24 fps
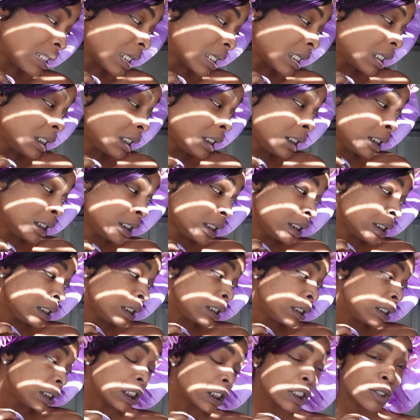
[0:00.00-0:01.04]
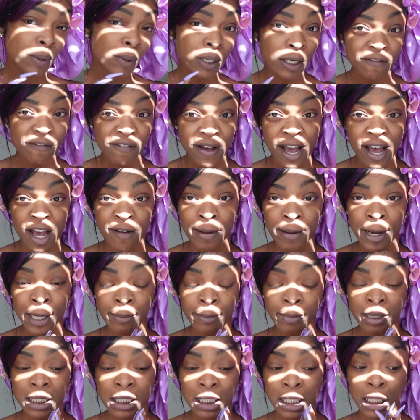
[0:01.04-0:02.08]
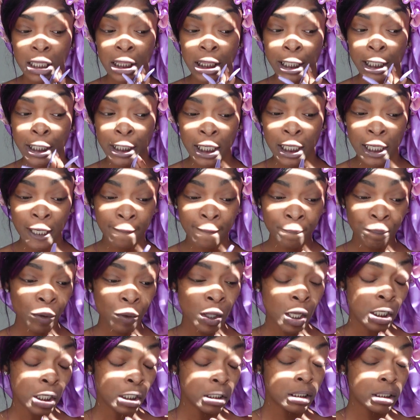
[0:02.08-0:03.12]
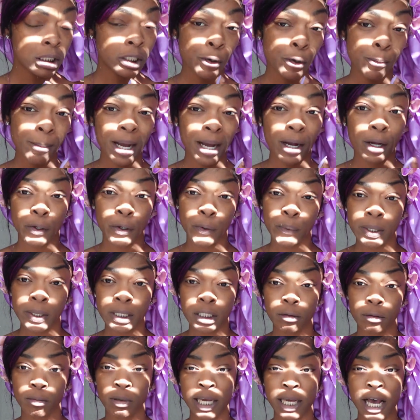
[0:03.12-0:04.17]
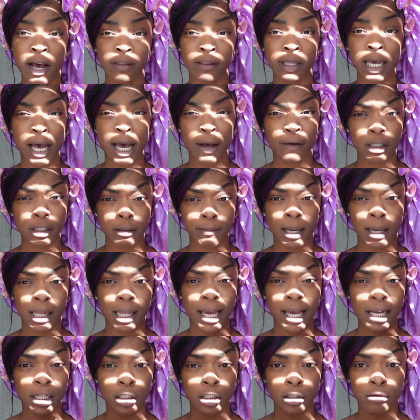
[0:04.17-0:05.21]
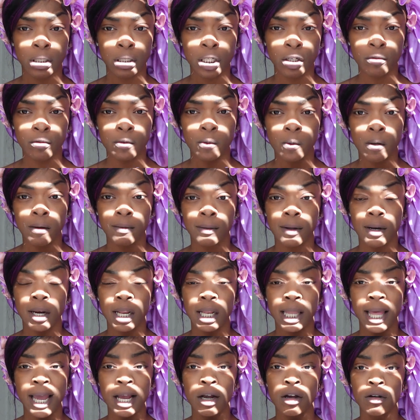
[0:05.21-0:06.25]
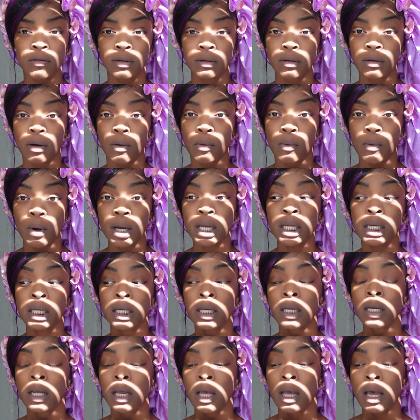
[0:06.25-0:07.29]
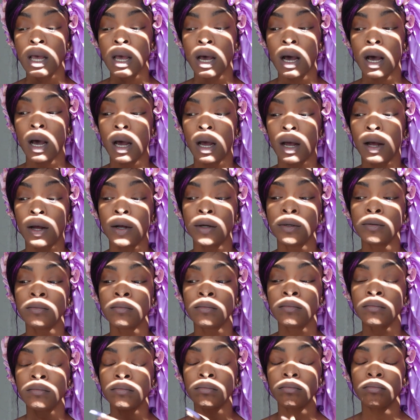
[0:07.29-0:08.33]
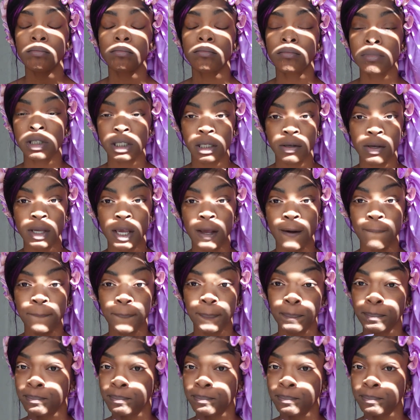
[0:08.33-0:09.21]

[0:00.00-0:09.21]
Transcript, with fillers: 10 25 about to be 10 30 so my goal is to be at the house by like 12 12 30 like going on one um so yeah